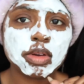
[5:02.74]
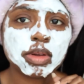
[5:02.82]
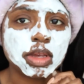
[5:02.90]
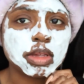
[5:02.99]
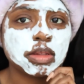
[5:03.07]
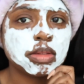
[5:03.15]

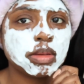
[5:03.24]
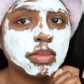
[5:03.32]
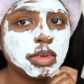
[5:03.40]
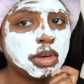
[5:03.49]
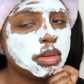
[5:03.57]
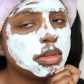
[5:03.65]
Okay, so I'm
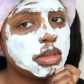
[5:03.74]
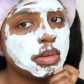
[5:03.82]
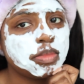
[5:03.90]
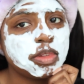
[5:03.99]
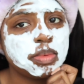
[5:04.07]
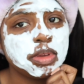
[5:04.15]
gonna
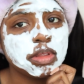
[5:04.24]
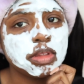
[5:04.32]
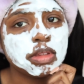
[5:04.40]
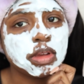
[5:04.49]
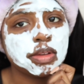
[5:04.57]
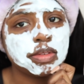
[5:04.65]
attempt to peel
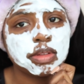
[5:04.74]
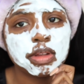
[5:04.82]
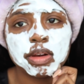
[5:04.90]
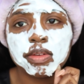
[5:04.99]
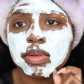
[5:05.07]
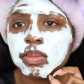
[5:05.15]
this off
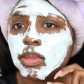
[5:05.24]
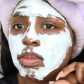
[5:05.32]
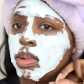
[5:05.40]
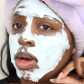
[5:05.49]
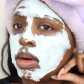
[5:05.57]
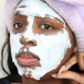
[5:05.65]
starting from the
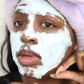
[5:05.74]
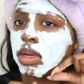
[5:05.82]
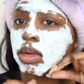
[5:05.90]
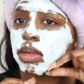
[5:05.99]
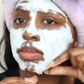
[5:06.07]
bottom here.